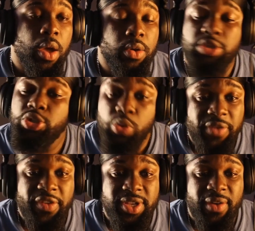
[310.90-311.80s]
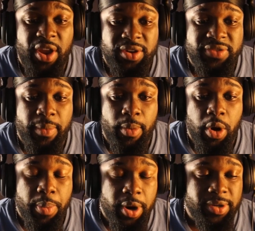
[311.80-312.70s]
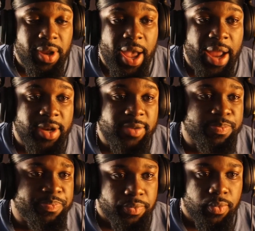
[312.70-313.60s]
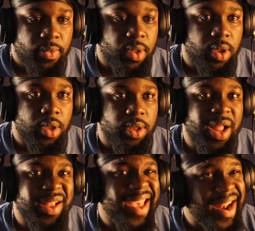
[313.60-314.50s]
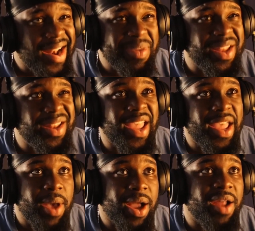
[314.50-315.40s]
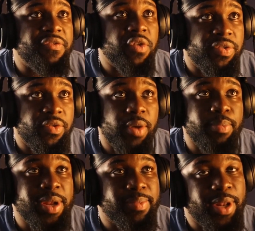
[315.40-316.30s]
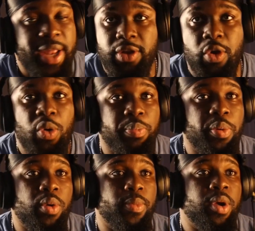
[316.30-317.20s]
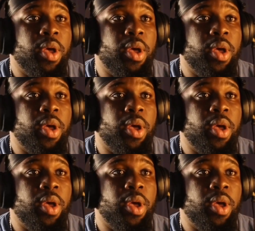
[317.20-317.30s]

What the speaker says: two defensive errors from our part, and that kind of made the game back and forth for a bit. But then Cole Palmer